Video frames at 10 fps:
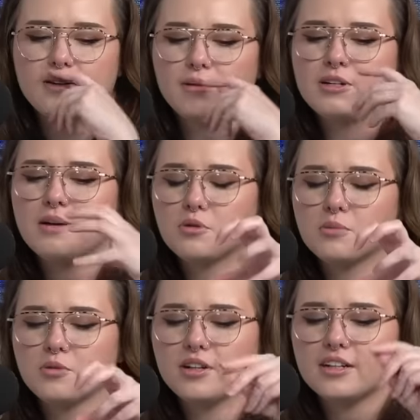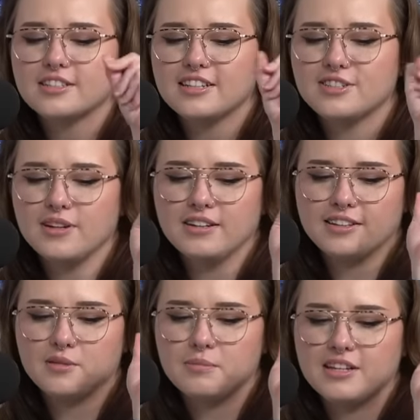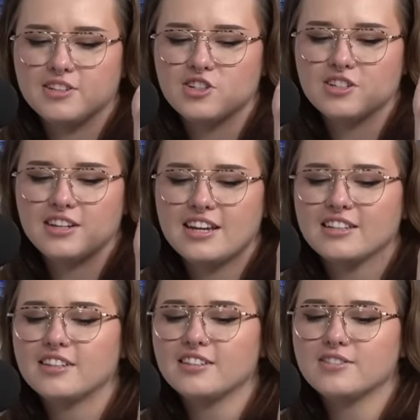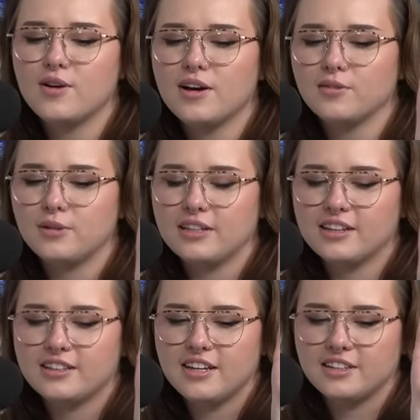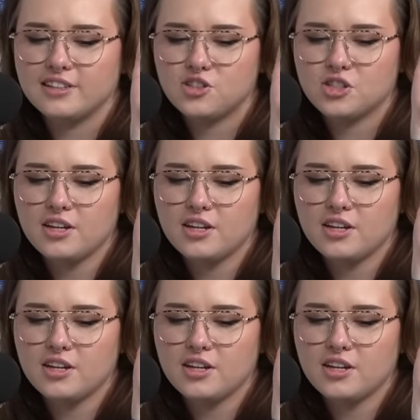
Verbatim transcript: not Bora Bora because I do not like the beach. England, I don't really like the English.